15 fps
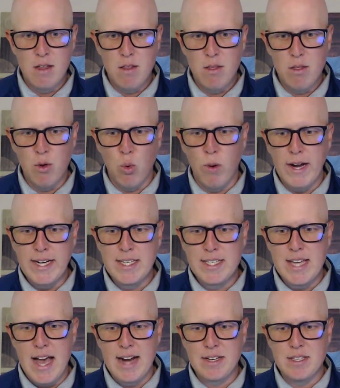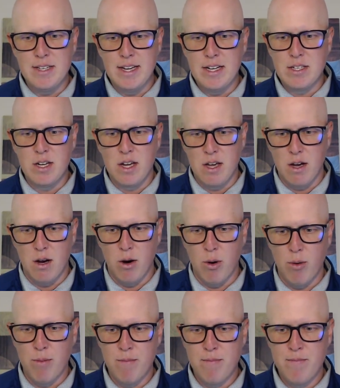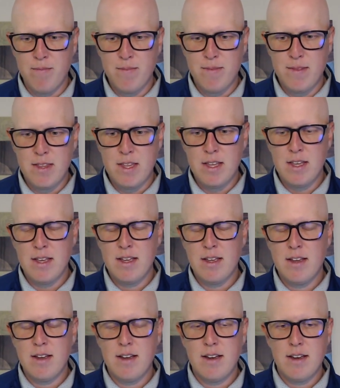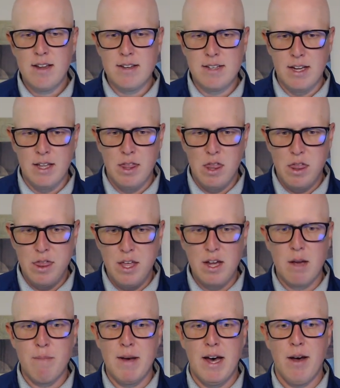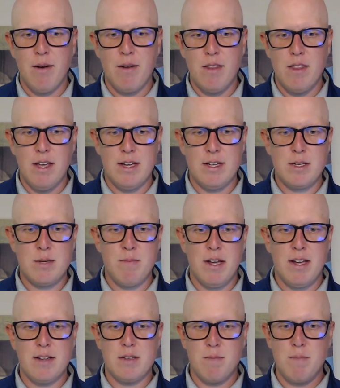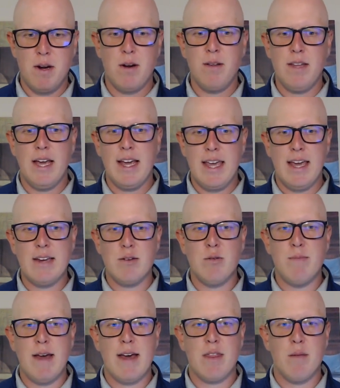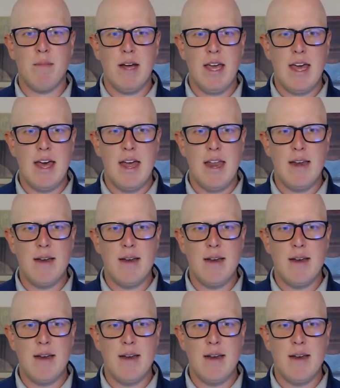The White Sox need to go, as I think about this, because apparently I can't do math in my head.